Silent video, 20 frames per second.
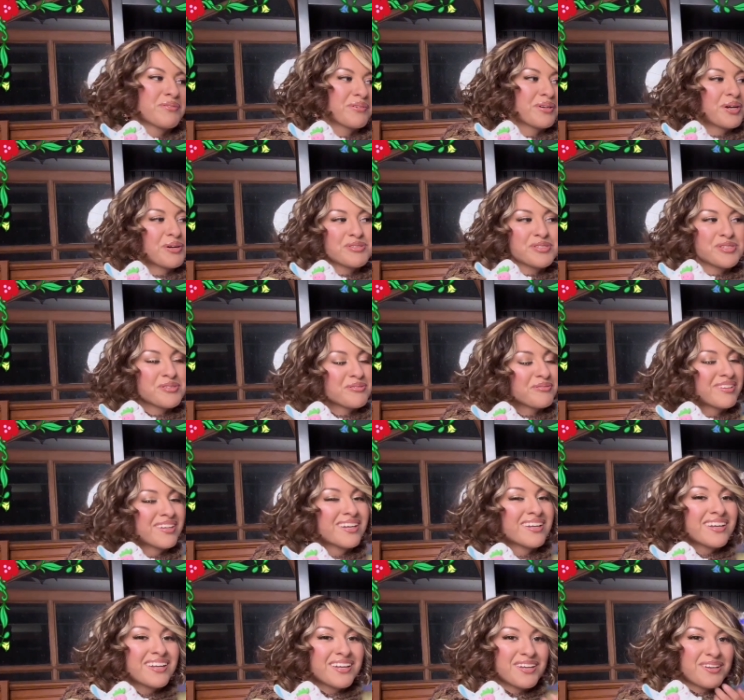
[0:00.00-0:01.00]
go to,
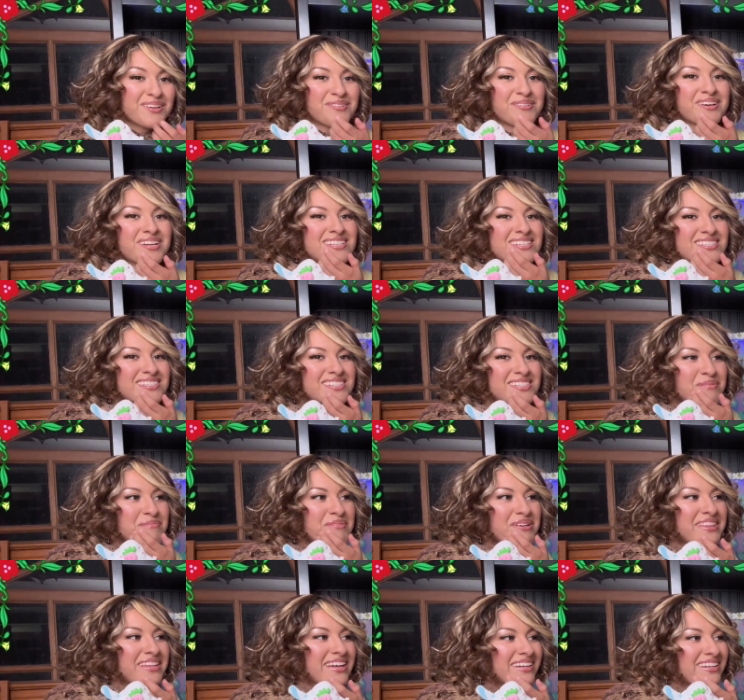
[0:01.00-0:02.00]

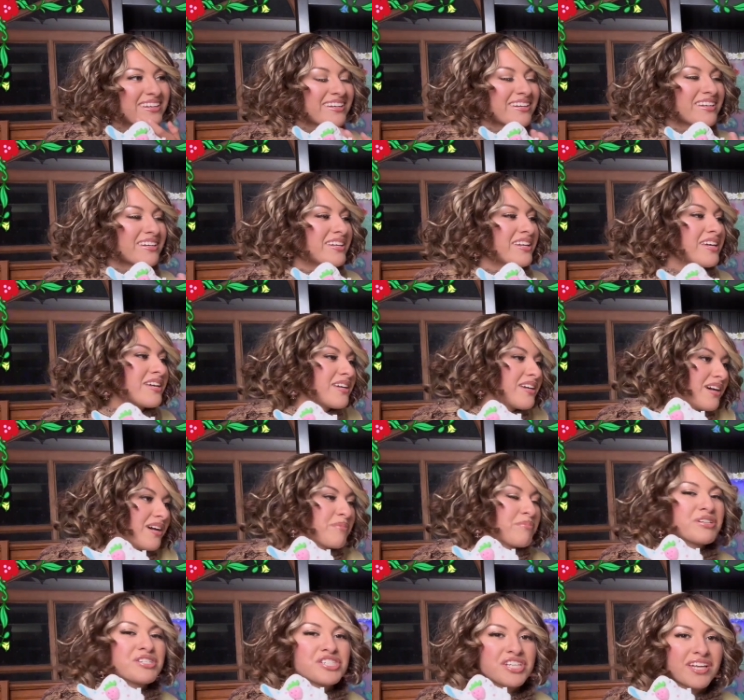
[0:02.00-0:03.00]
someone that could
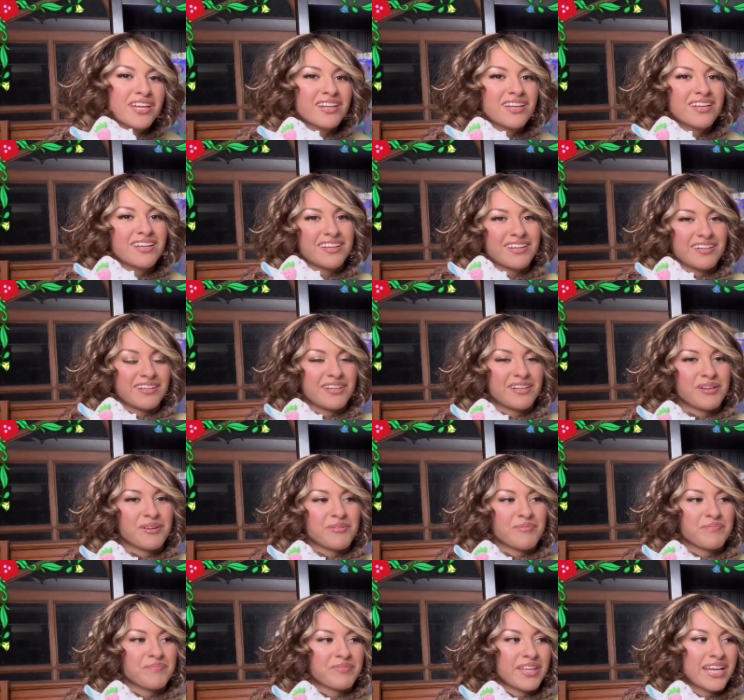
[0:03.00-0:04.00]
appreciate it.
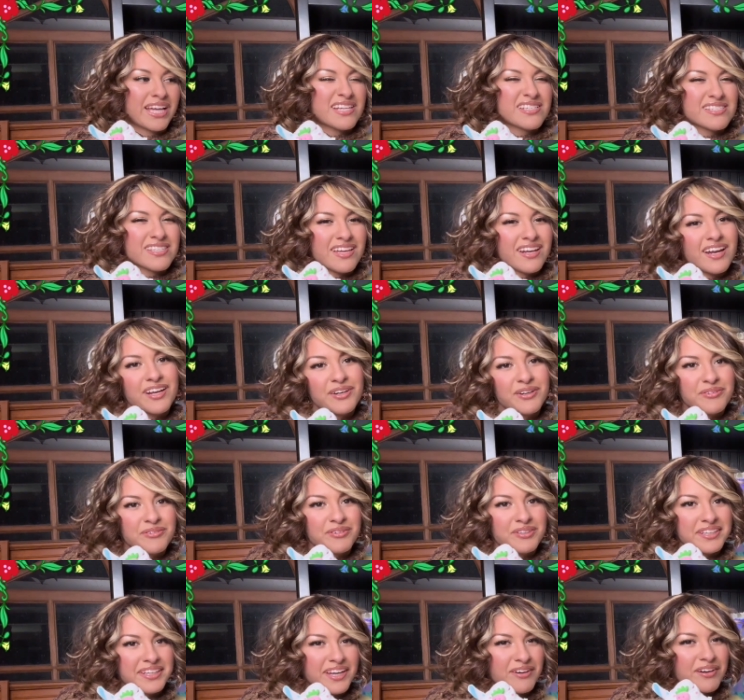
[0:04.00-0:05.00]
Like I said, I don't
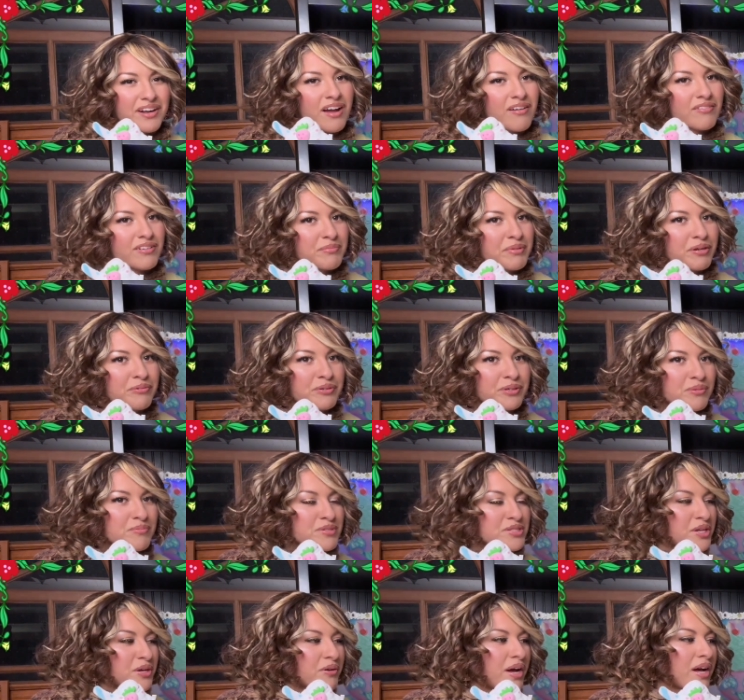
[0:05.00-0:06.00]
really care to have it in my room,
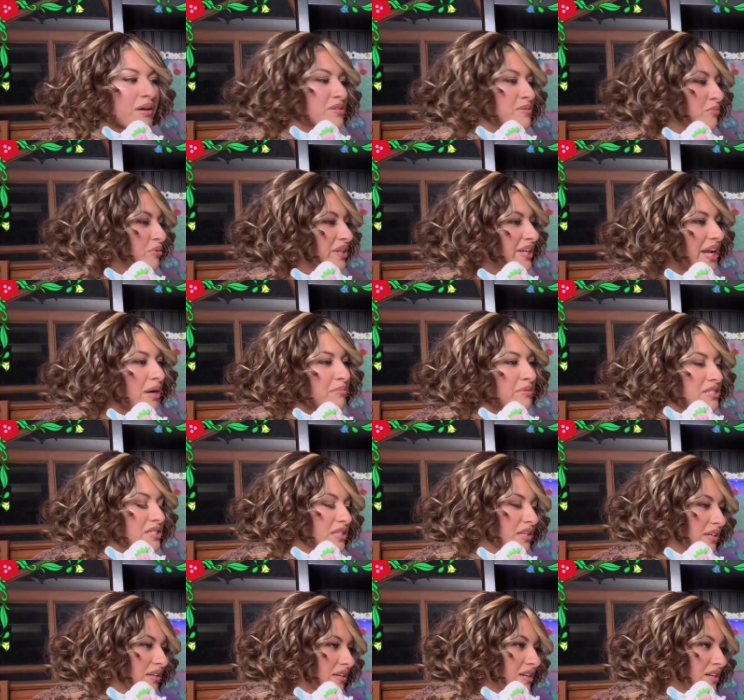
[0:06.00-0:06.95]
so I was more than happy to like